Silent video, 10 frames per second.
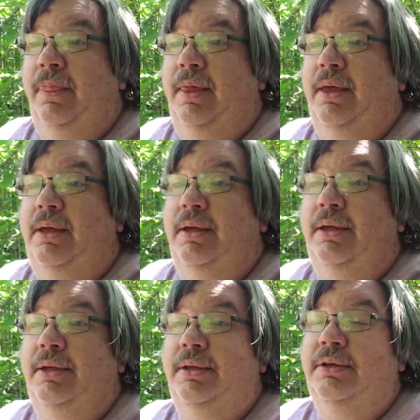Uh,
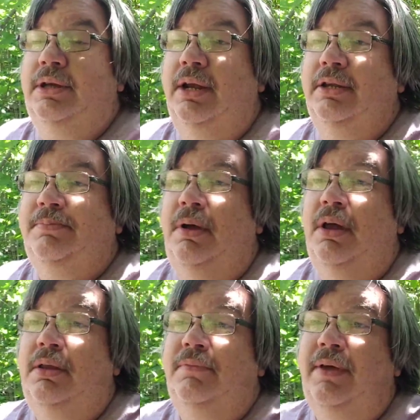the Chinese
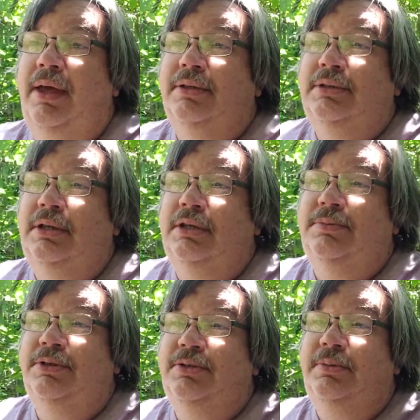pollen vaccine is
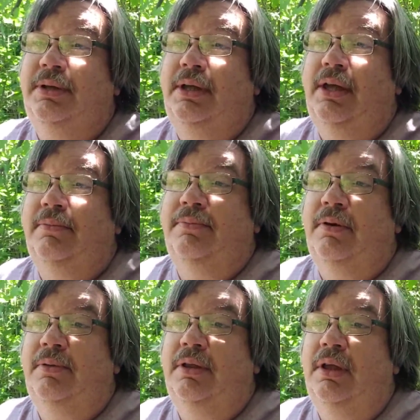supposed to be out
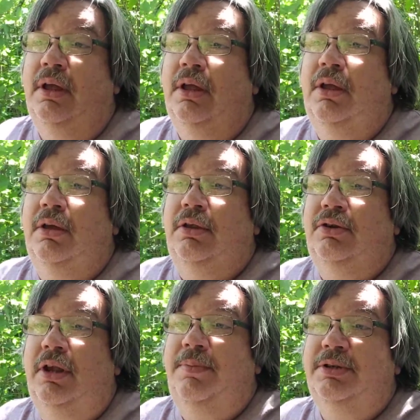probably they're
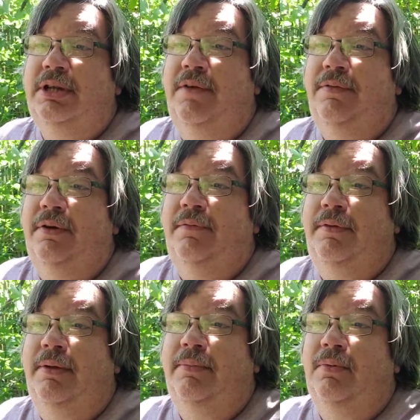trying to push it out for
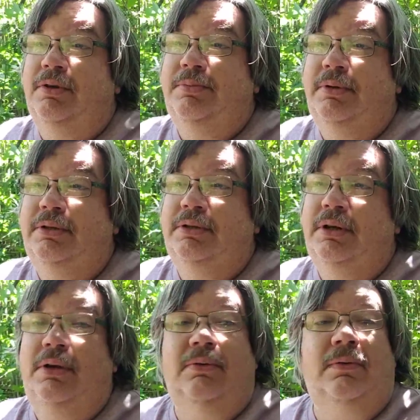November, which means they're
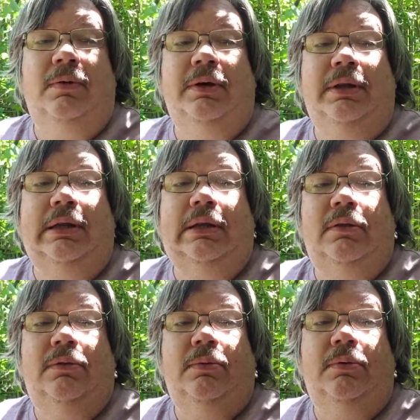not really
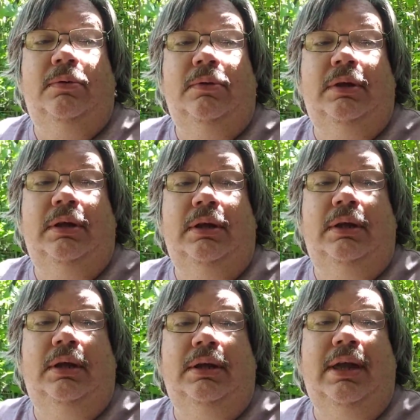getting through
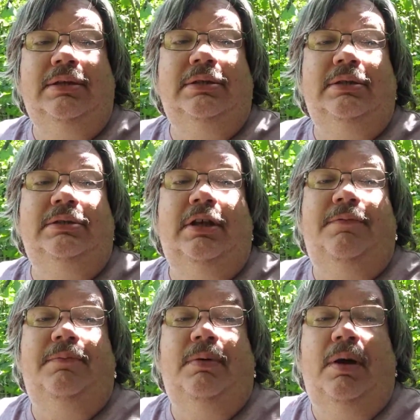the uh, testing and
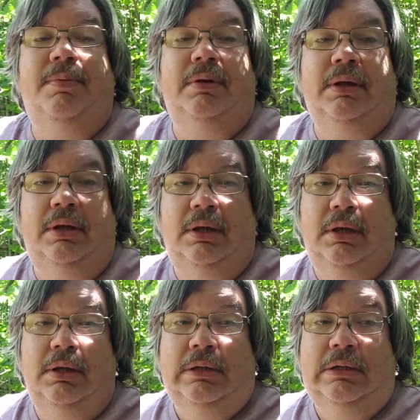stuff properly.
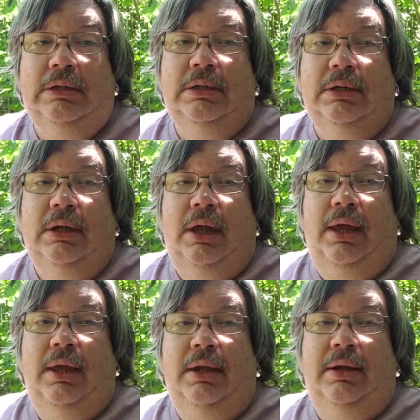
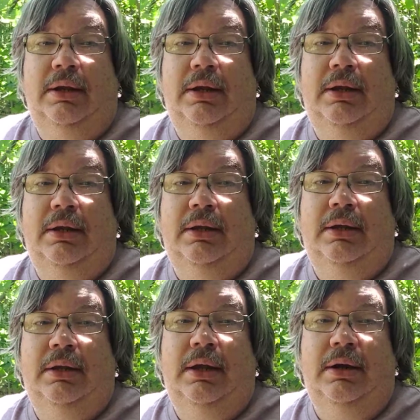And uh,
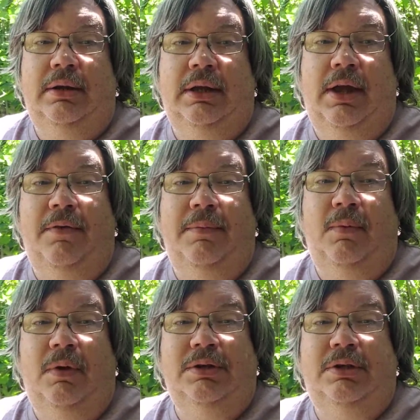here, the
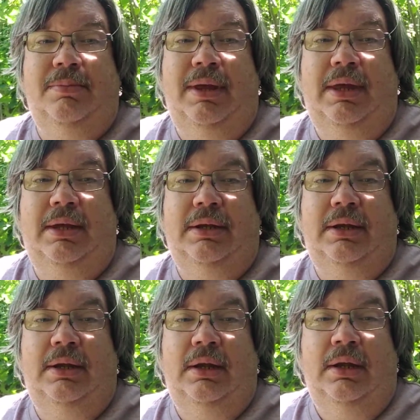government wants to make it
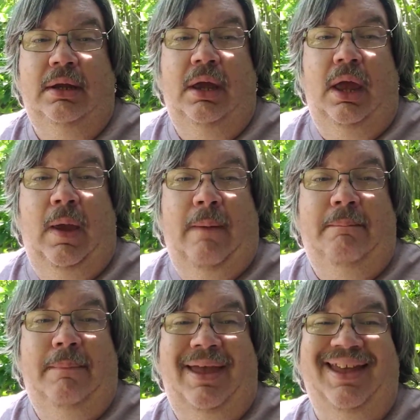
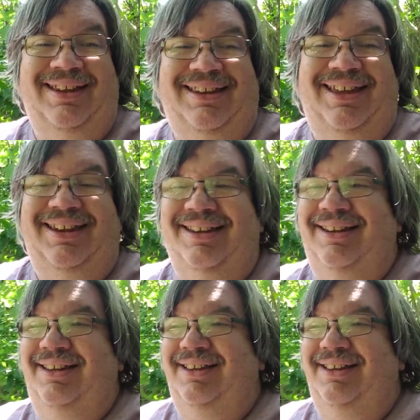mandated.